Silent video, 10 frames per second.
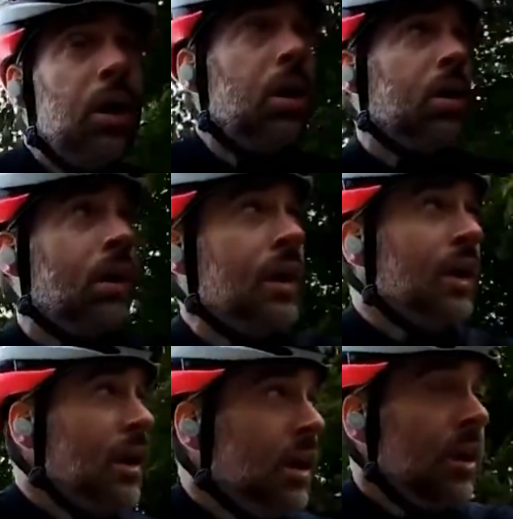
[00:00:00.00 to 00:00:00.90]
fine. So we're
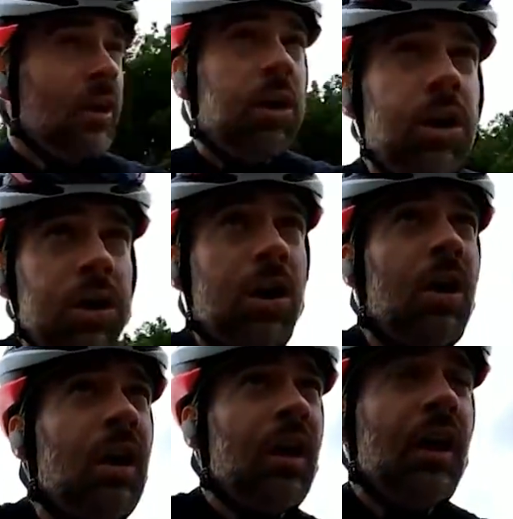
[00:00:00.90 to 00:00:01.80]
still
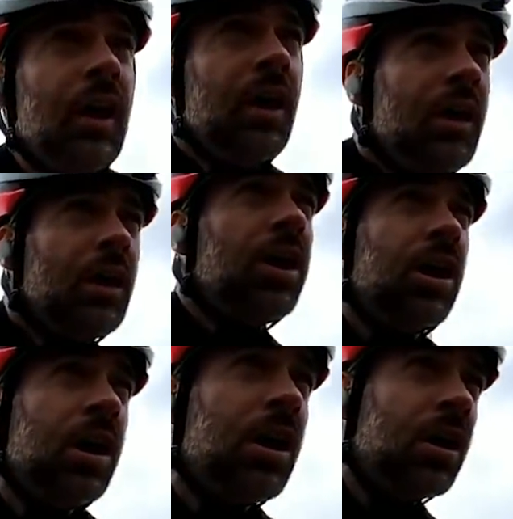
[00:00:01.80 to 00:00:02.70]
pressing on now. It
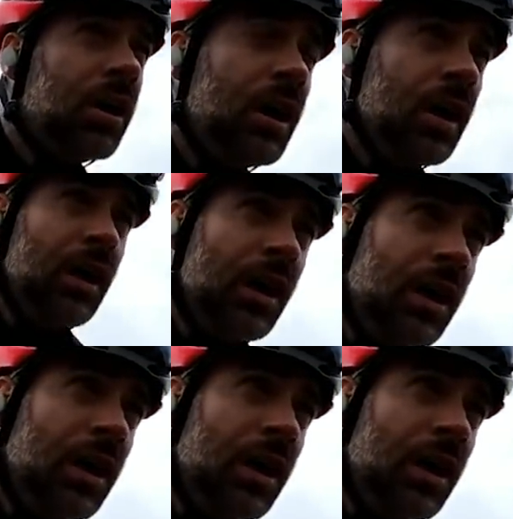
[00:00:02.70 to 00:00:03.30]
goes up and left round